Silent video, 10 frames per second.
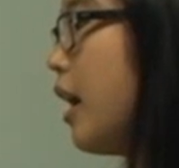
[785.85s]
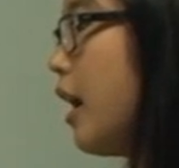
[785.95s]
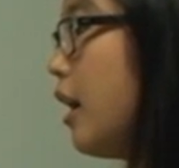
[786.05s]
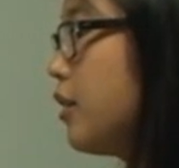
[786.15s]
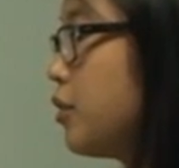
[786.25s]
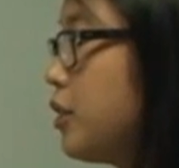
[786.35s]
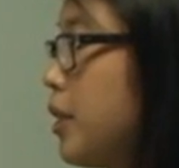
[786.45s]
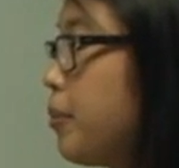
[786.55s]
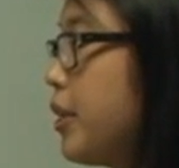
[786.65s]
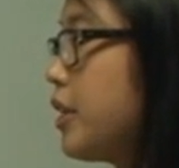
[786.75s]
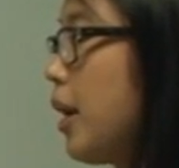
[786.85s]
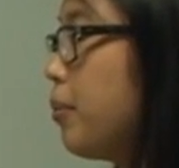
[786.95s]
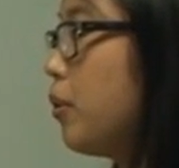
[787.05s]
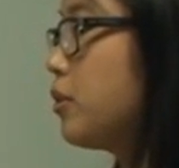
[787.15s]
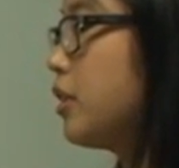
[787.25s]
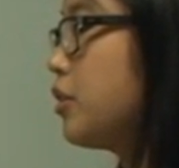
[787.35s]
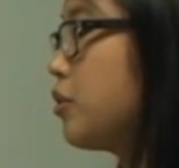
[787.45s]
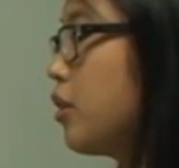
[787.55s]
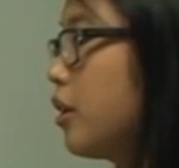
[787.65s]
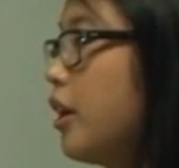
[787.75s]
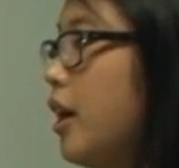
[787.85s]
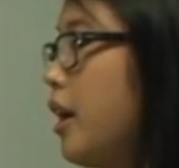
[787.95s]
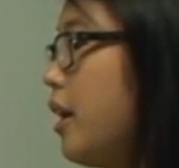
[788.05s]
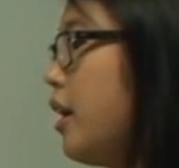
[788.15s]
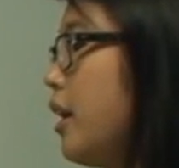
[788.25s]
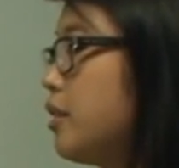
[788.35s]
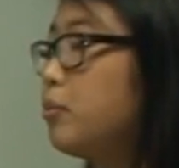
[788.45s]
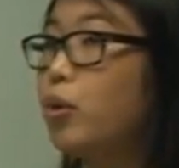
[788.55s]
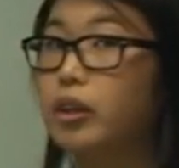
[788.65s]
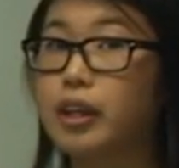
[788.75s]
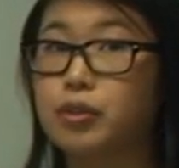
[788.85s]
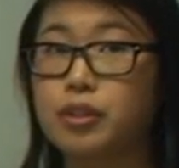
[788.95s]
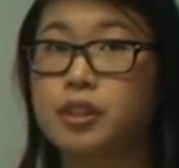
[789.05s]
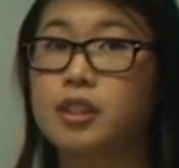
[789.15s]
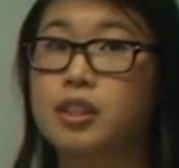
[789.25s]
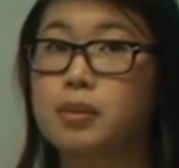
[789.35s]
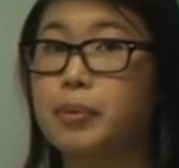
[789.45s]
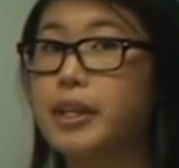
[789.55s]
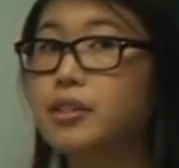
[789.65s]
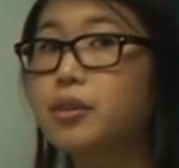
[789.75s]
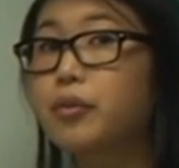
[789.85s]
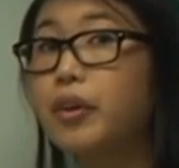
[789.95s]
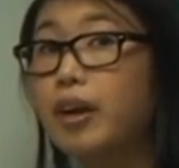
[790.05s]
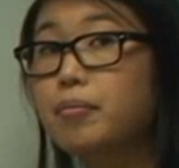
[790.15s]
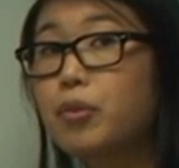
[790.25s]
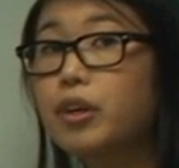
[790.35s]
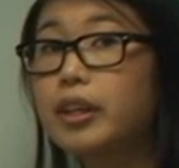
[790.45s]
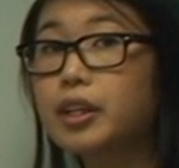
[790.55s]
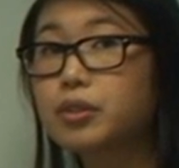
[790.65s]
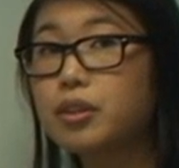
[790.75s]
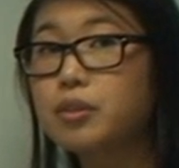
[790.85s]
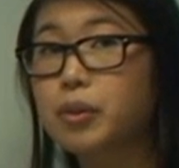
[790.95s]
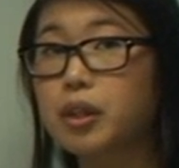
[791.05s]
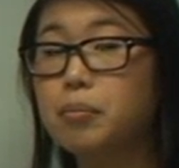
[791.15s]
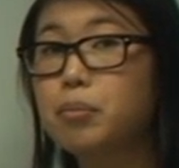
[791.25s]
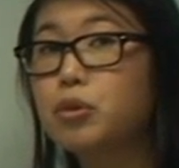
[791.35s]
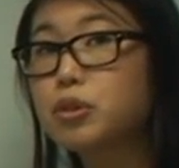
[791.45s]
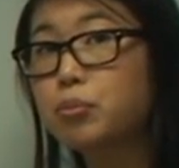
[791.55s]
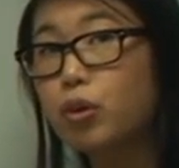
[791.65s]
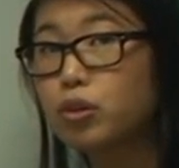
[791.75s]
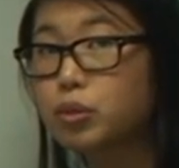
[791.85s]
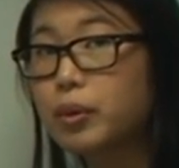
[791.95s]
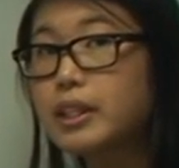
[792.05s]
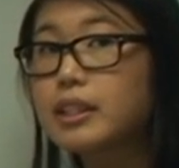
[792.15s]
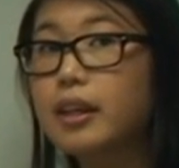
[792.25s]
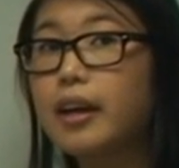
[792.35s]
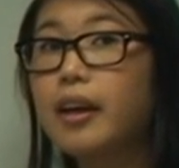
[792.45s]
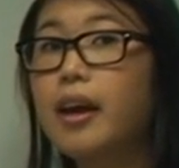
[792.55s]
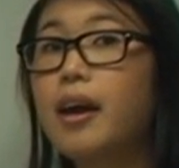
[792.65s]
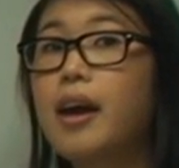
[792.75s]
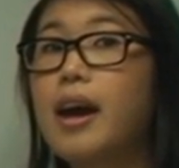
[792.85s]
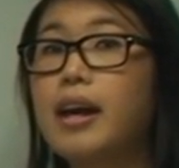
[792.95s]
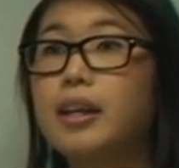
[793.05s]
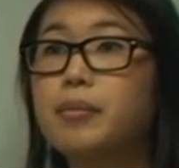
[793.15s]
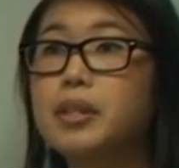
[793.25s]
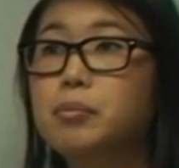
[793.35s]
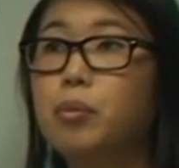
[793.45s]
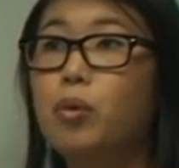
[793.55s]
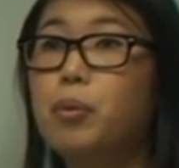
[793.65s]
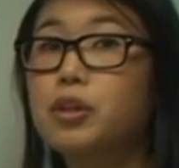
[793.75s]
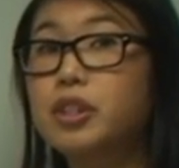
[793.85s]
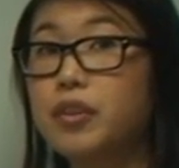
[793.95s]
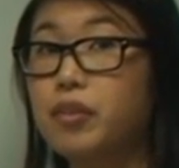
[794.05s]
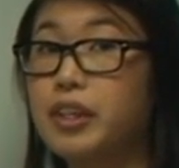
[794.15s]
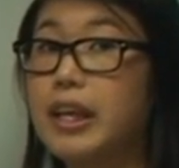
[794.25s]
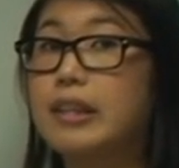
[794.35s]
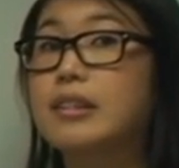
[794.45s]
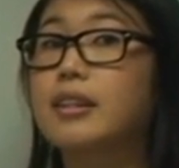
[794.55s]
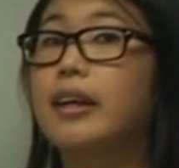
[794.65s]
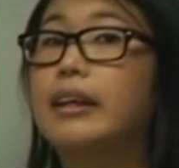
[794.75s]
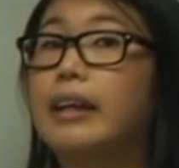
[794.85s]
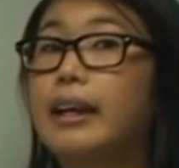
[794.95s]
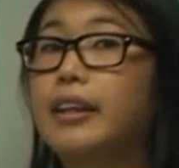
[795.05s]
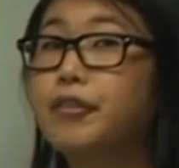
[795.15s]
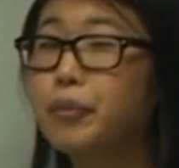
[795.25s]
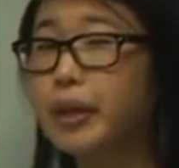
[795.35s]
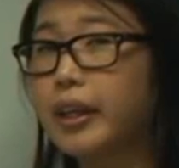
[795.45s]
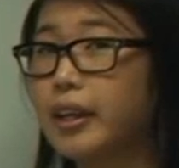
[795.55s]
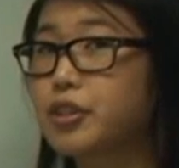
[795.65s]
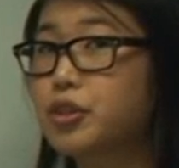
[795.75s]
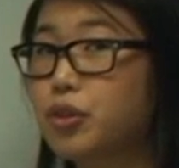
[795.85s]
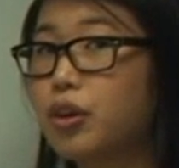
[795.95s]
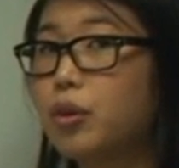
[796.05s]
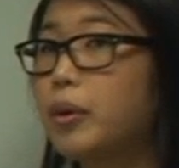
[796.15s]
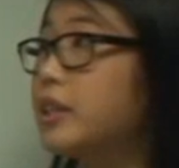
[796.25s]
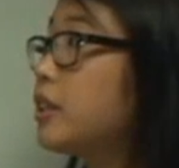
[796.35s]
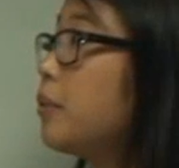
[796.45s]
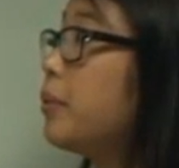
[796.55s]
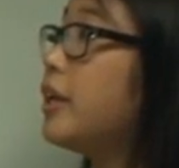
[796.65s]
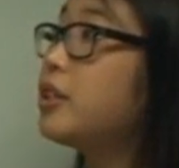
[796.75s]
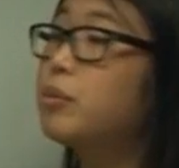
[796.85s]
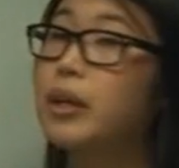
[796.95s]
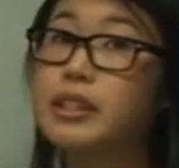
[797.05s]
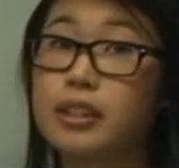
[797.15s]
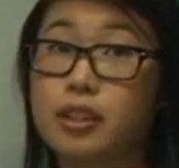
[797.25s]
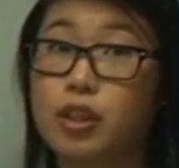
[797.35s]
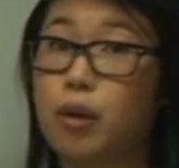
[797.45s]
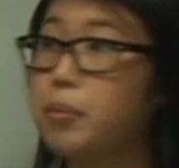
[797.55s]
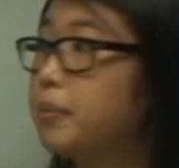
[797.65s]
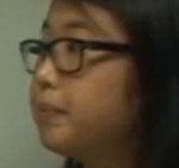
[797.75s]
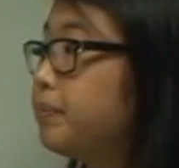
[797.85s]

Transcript: Uh, so temporary dipoles are stronger as more electrons are displaced. So if we have more electrons, we can push more to one side, and that means more positive on the other side, and therefore we can get stronger ones compared to ones at the top.